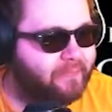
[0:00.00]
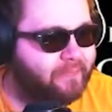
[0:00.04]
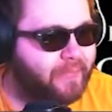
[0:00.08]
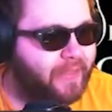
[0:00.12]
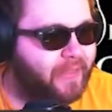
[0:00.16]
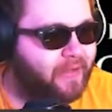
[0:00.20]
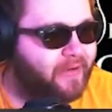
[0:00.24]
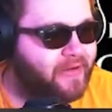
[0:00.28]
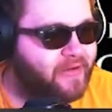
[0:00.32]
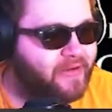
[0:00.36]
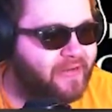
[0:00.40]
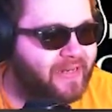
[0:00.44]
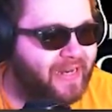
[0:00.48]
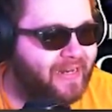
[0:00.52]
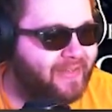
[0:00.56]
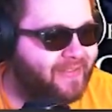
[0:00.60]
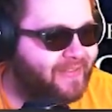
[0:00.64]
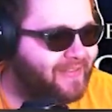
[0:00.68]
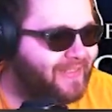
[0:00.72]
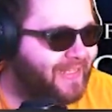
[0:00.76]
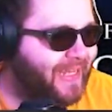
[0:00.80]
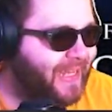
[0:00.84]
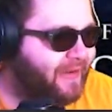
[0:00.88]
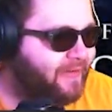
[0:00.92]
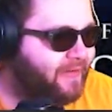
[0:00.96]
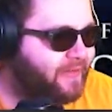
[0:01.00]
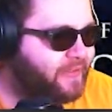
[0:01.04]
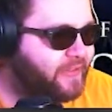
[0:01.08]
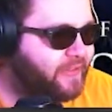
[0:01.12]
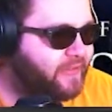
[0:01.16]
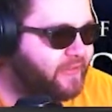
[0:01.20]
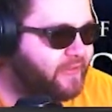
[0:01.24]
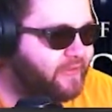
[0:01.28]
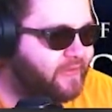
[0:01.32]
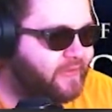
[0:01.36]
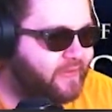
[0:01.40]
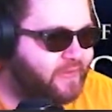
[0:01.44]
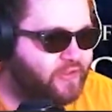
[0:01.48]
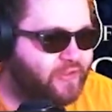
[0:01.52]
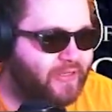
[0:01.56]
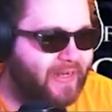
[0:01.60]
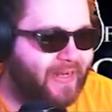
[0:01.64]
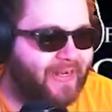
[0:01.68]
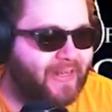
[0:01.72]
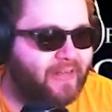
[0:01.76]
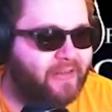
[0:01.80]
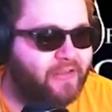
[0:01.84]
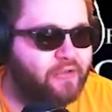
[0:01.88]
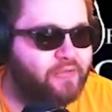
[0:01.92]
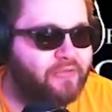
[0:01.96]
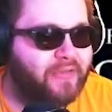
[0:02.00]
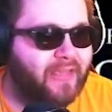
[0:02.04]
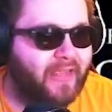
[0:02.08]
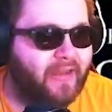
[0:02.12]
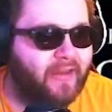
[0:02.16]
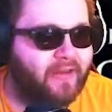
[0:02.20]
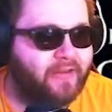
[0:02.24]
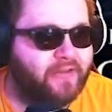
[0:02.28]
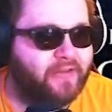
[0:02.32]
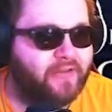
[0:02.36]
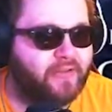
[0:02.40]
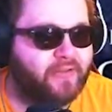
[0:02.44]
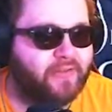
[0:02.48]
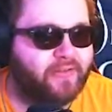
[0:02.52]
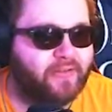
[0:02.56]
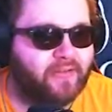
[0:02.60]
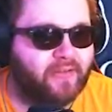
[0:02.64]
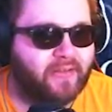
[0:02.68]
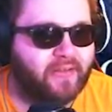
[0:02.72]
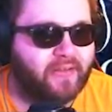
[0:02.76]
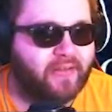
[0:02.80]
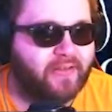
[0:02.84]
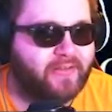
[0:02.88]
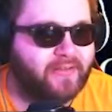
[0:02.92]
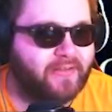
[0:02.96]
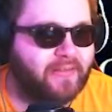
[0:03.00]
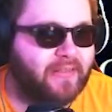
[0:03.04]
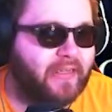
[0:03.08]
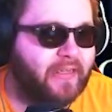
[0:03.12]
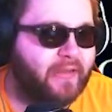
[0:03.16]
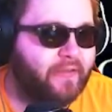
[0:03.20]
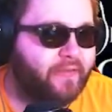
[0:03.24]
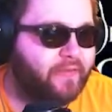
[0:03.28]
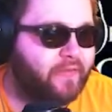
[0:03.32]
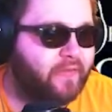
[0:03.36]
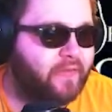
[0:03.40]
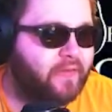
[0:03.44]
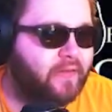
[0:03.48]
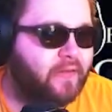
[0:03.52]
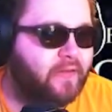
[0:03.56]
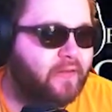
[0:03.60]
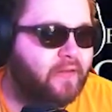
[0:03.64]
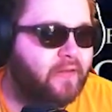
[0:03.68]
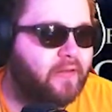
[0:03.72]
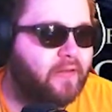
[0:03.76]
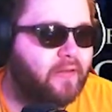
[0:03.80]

Yeah, getting better at your guys' characters, trying out new characters, all that good stuff.